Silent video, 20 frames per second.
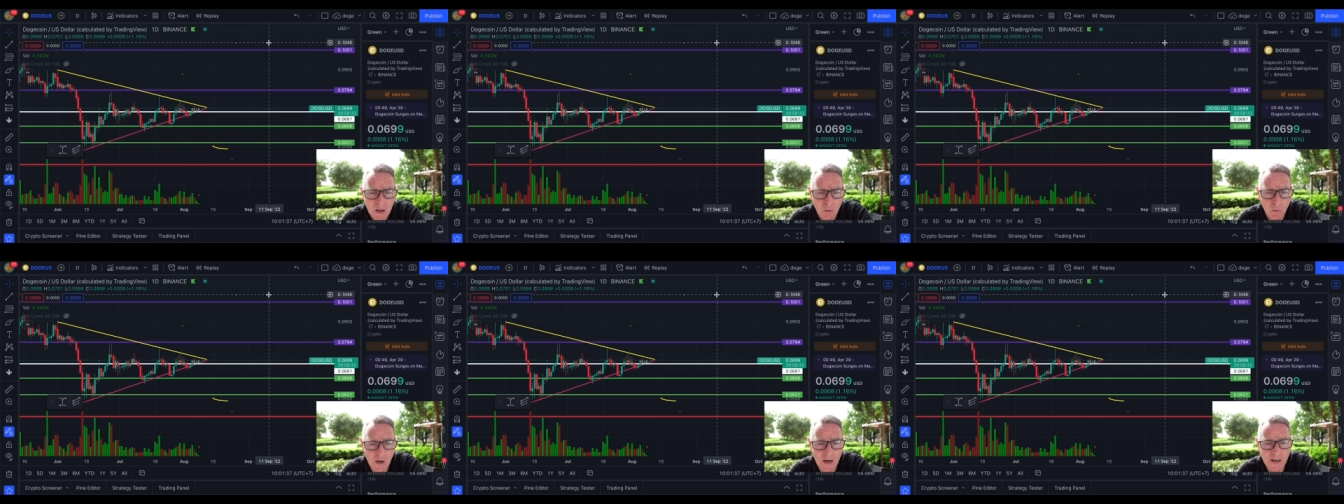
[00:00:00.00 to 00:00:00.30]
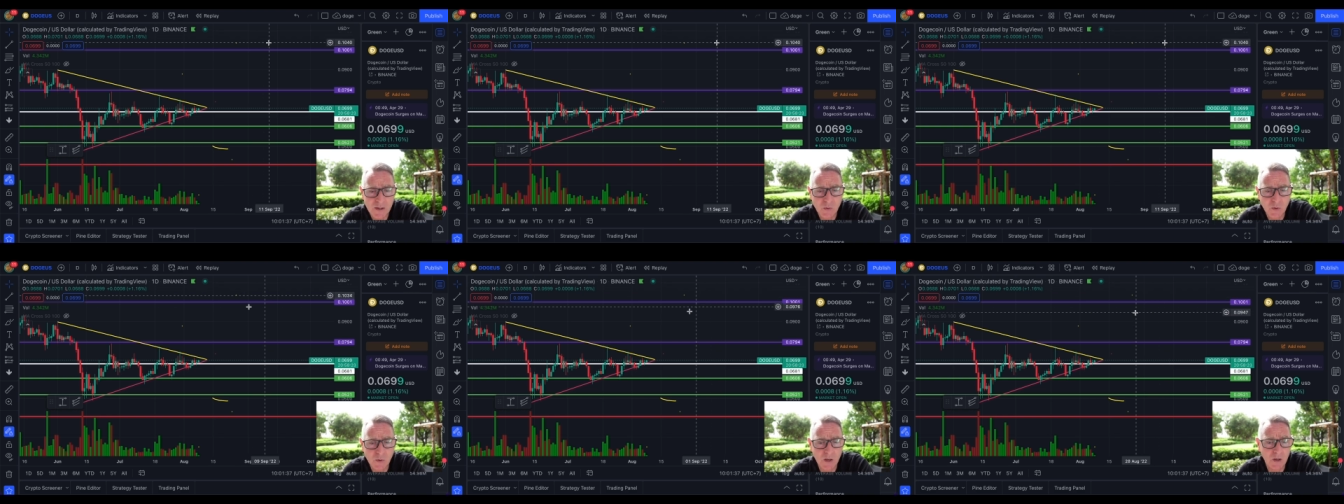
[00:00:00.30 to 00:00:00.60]

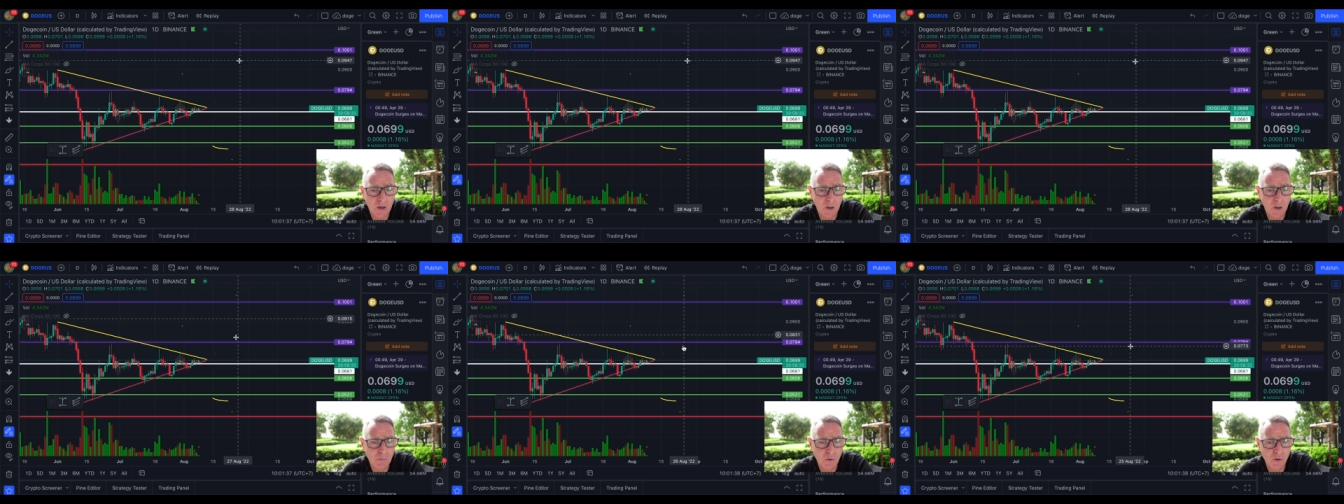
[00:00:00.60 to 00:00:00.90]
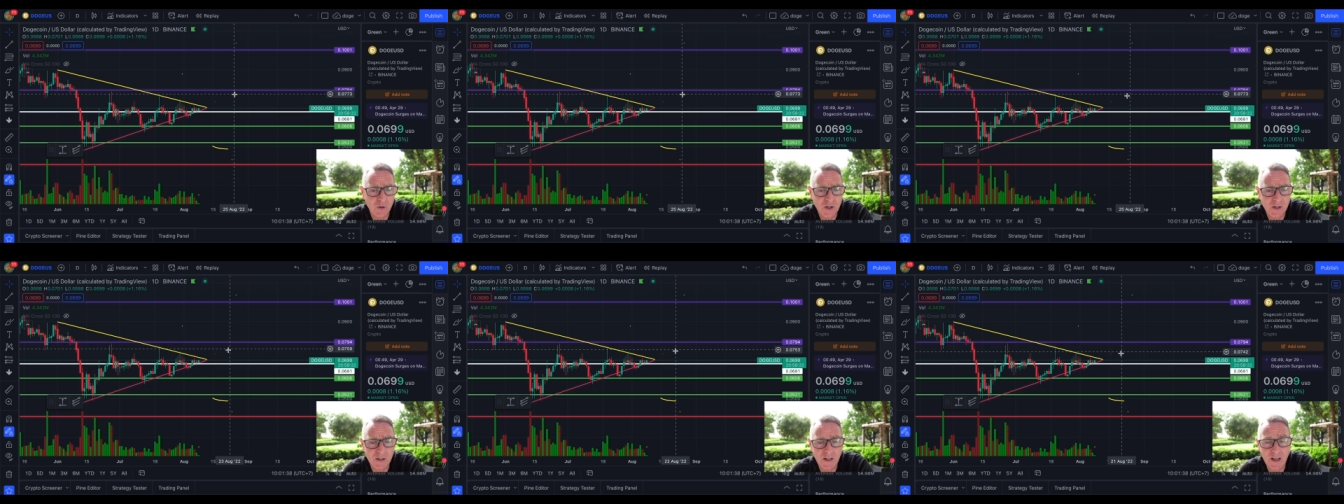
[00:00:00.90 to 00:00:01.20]
As we're
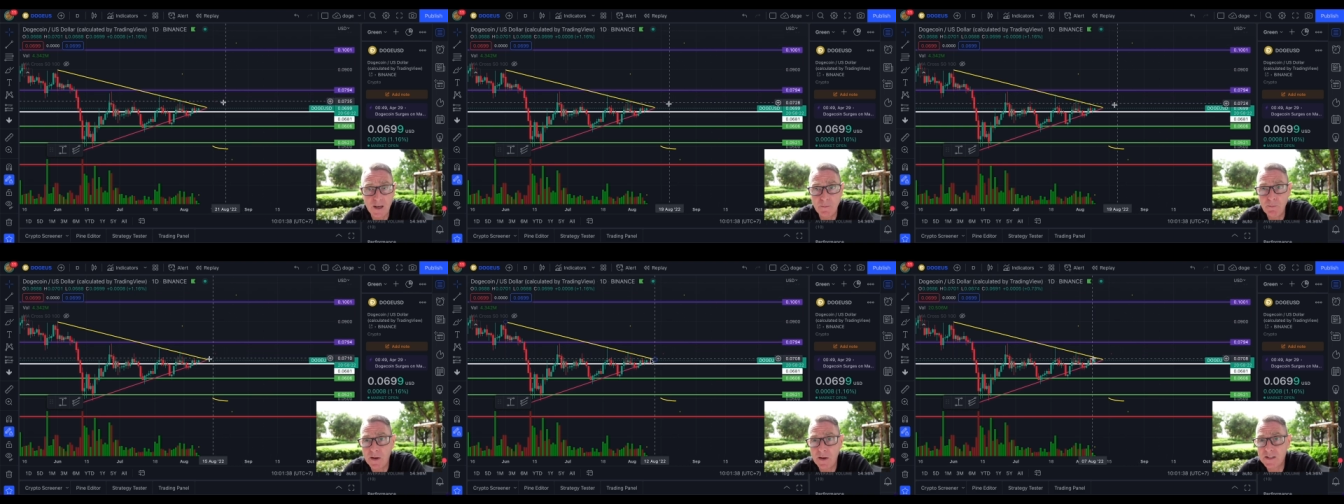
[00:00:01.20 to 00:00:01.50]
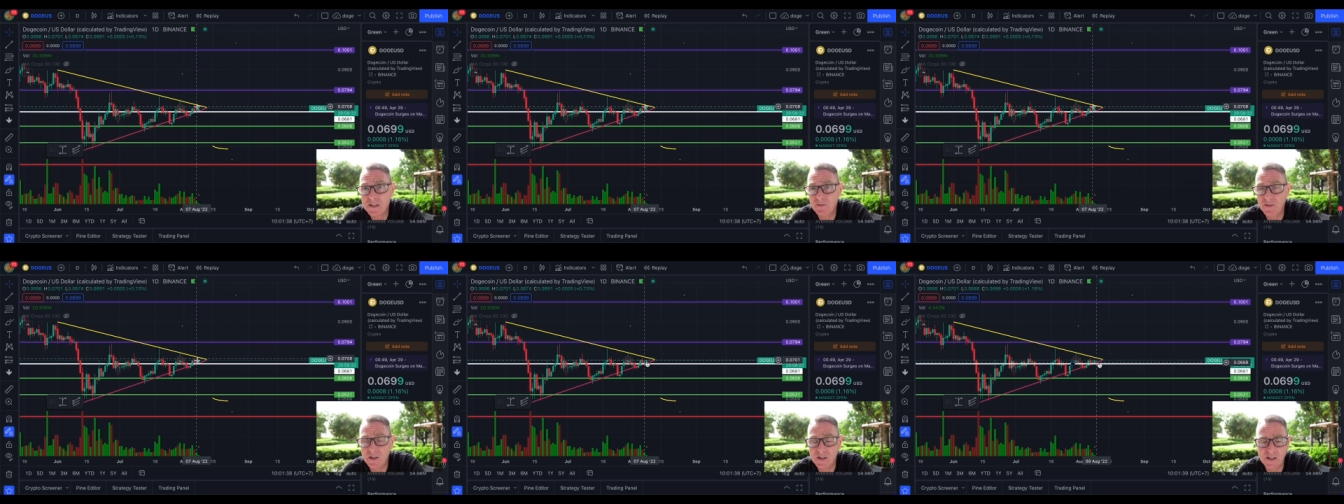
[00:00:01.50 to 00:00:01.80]
approaching the
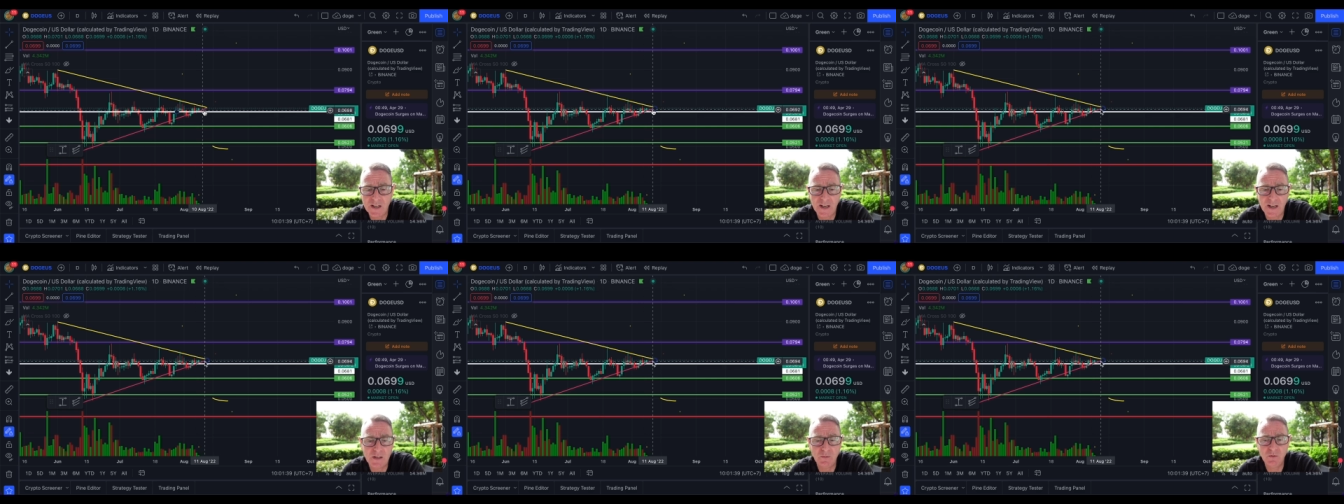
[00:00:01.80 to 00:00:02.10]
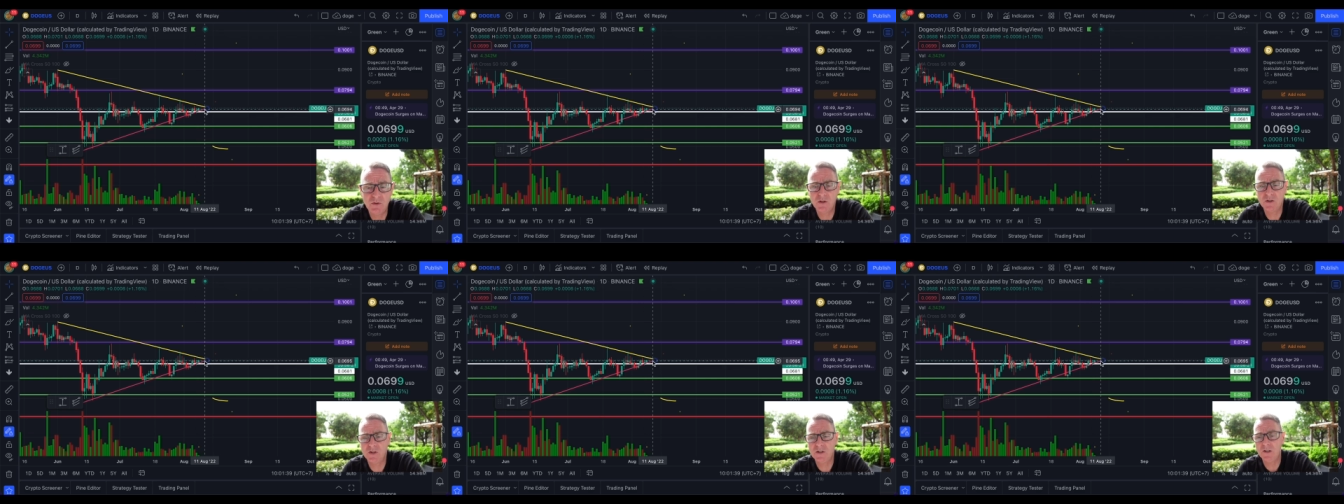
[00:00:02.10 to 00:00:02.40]
apex of this candle,
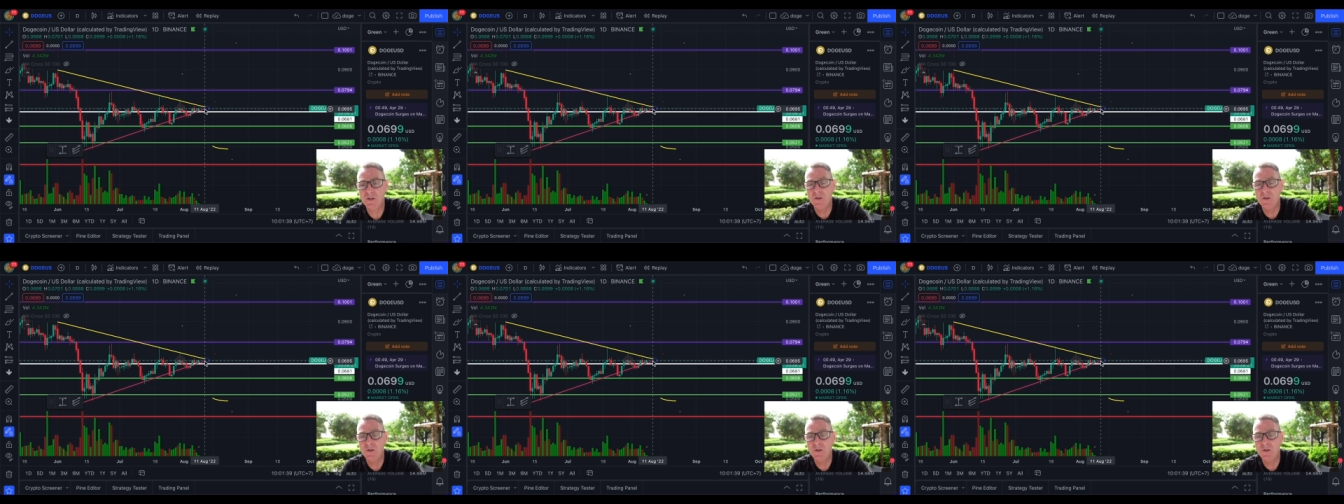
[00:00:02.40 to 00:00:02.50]
we should see